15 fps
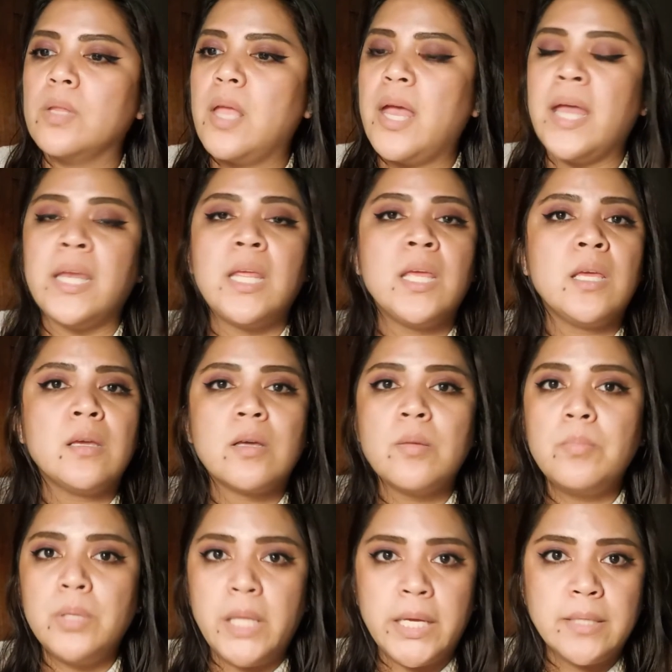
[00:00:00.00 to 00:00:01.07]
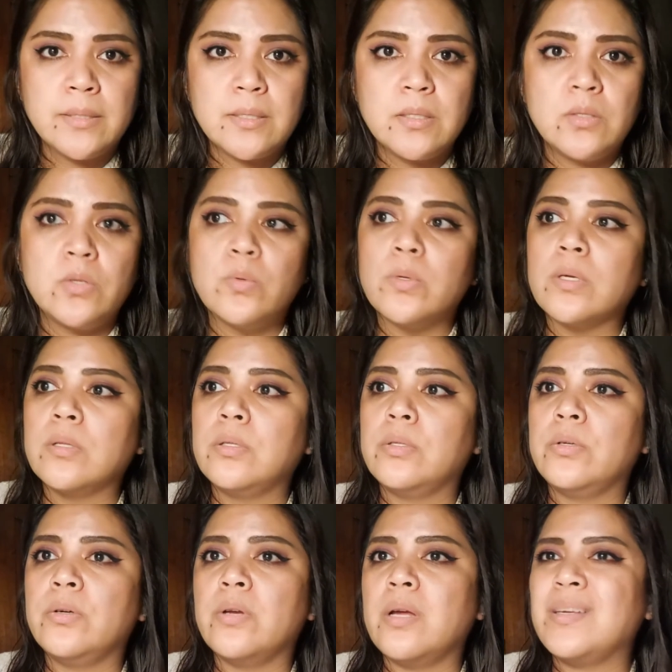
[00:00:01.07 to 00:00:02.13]
Any complaints to
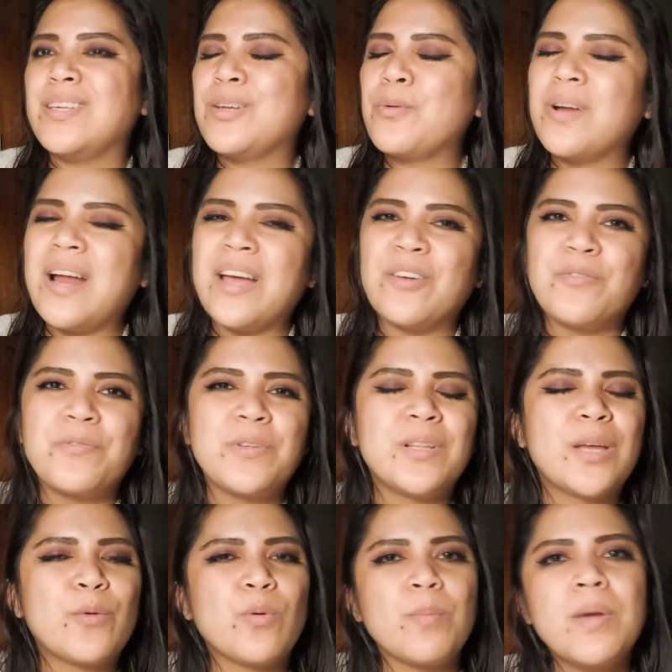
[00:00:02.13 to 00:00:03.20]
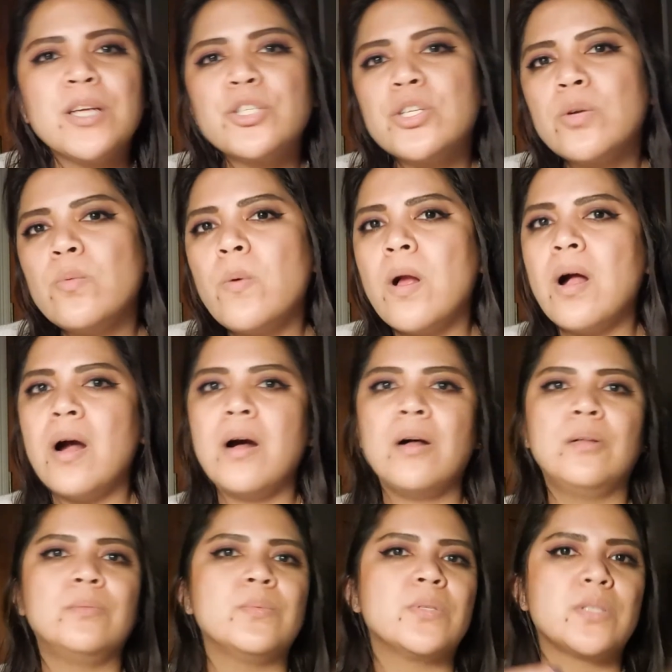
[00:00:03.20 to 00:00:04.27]
include, I don't feel like we're meshing
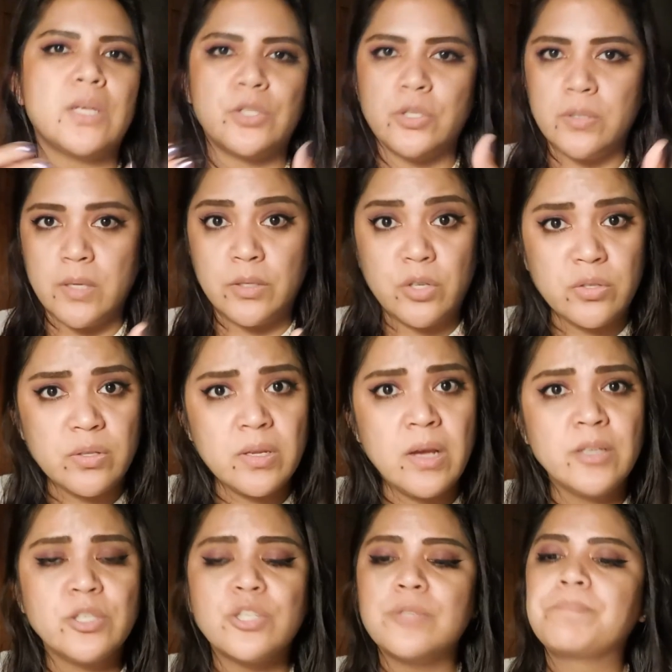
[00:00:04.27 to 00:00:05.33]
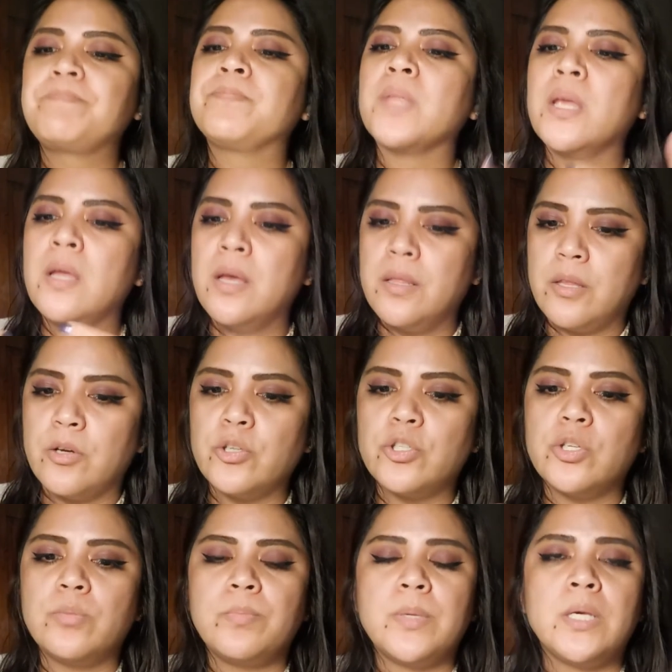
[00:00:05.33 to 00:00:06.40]
well, such and such and such. There
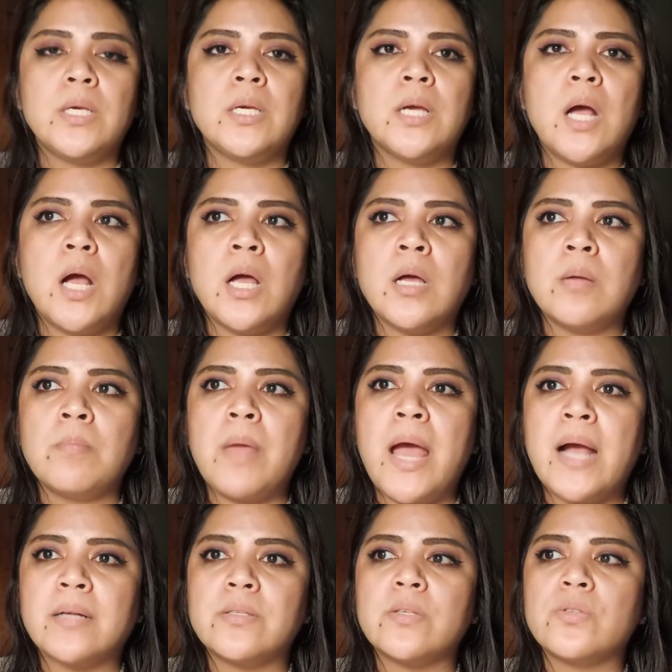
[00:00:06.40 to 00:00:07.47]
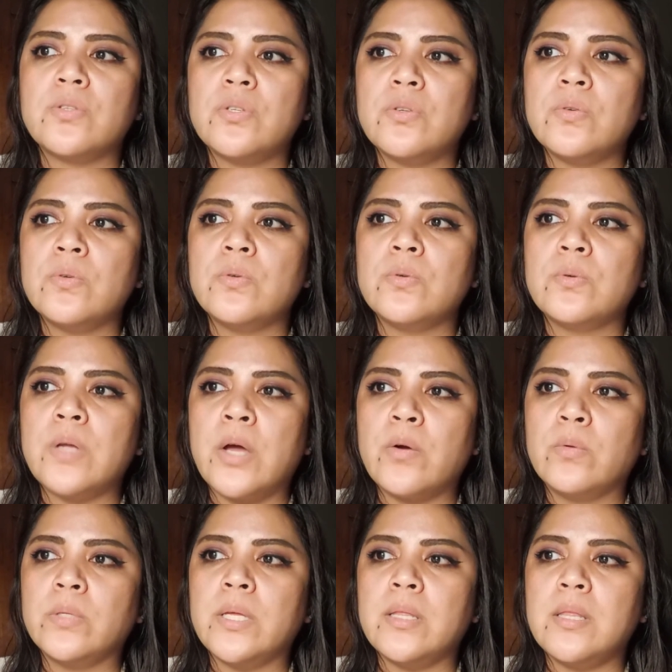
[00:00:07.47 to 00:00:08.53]
should be access to not
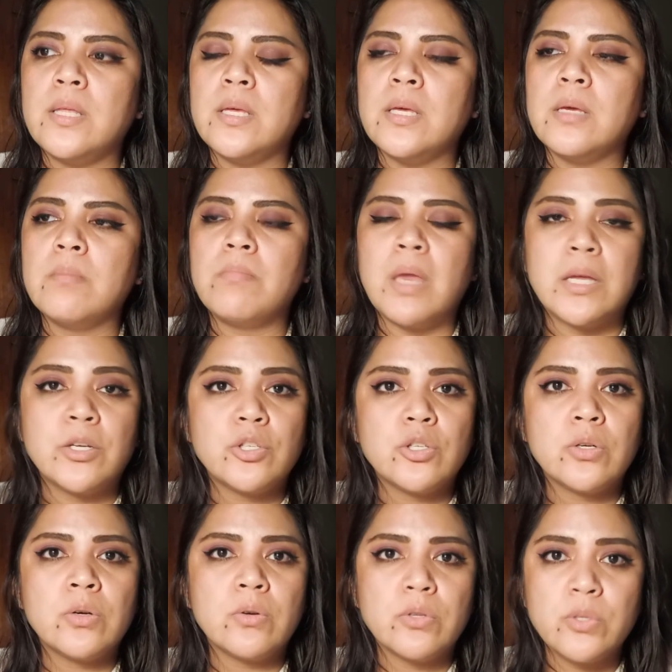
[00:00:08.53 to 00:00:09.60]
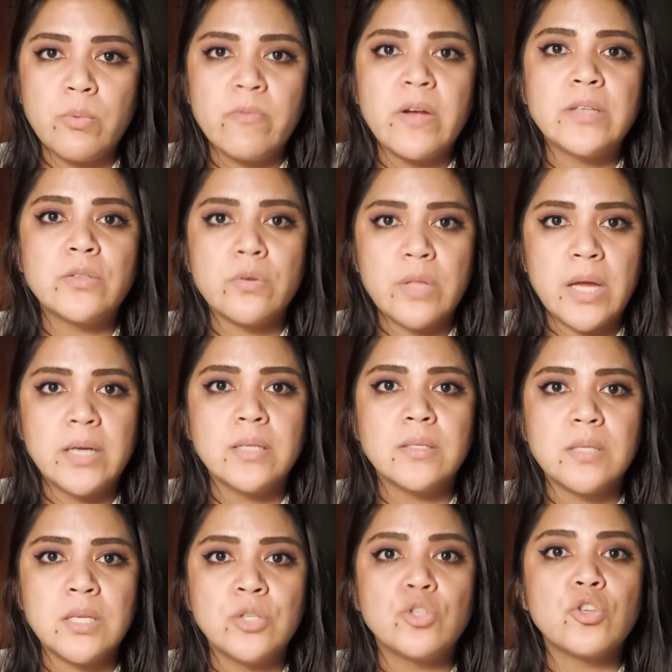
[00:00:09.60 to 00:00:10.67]
only the manager or supervisor that
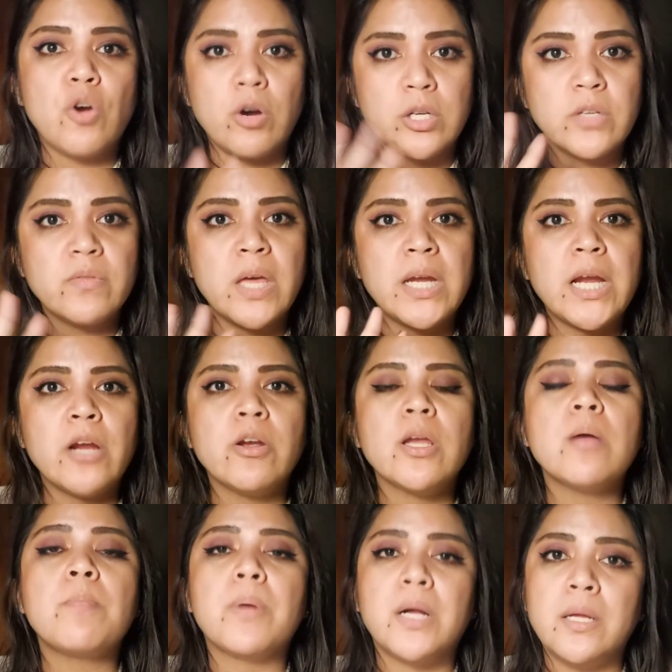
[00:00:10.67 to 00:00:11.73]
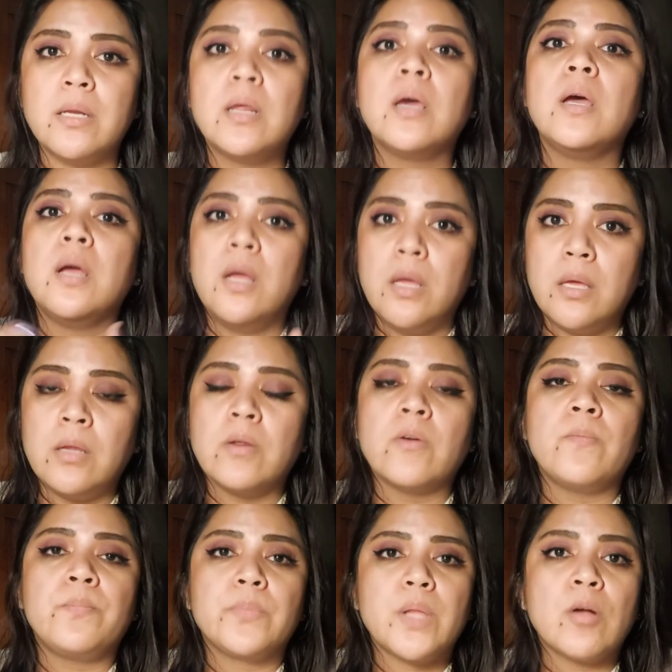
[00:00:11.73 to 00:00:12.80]
is in charge of that area, but,
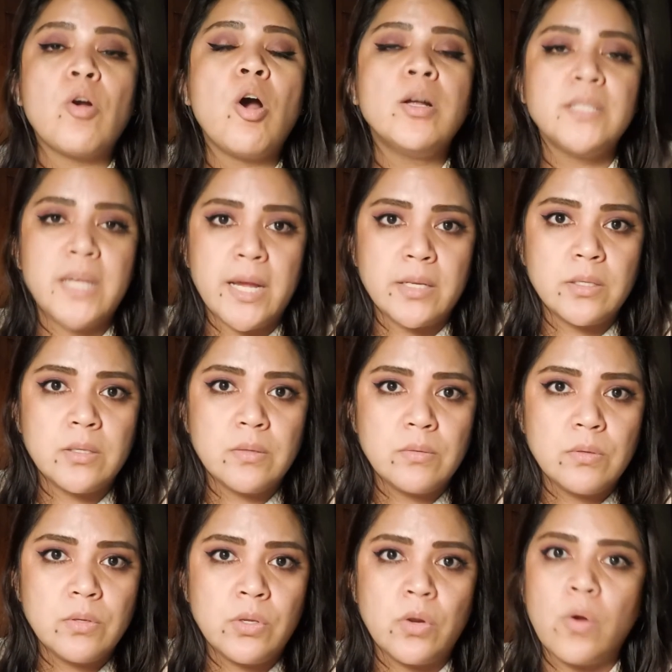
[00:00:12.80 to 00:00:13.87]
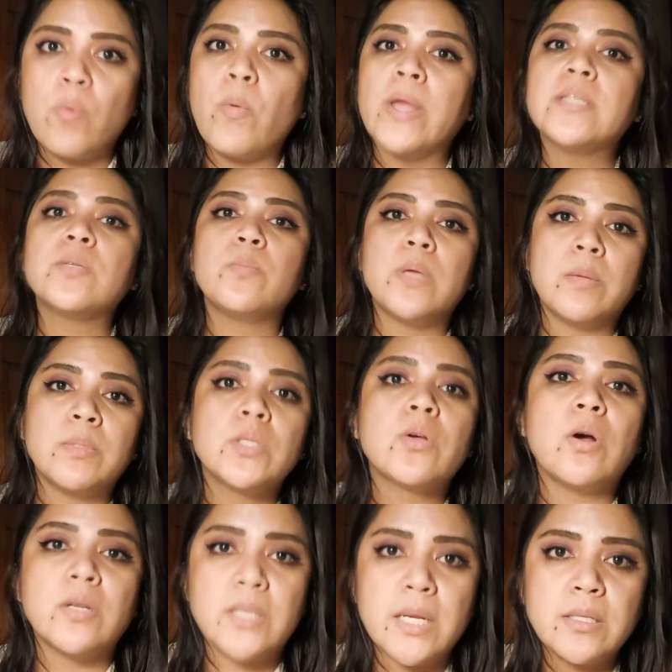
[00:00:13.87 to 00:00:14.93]
a contact, a way to be able to
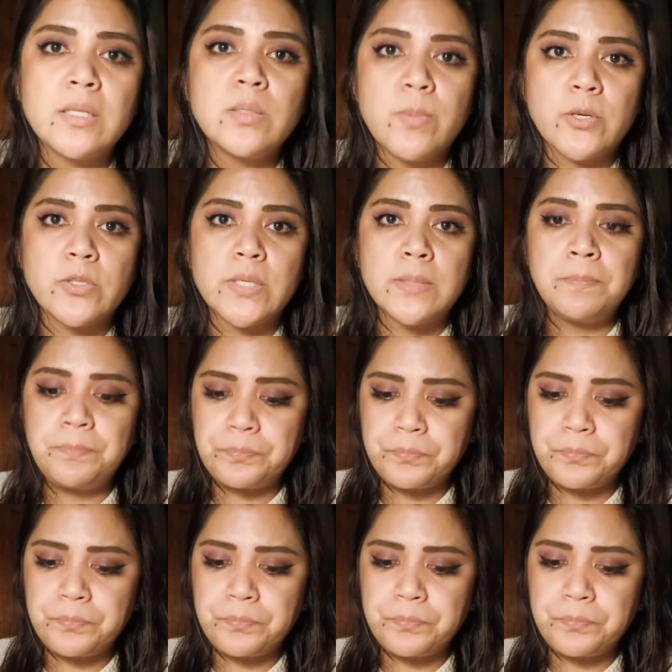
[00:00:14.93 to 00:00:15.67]
contact this person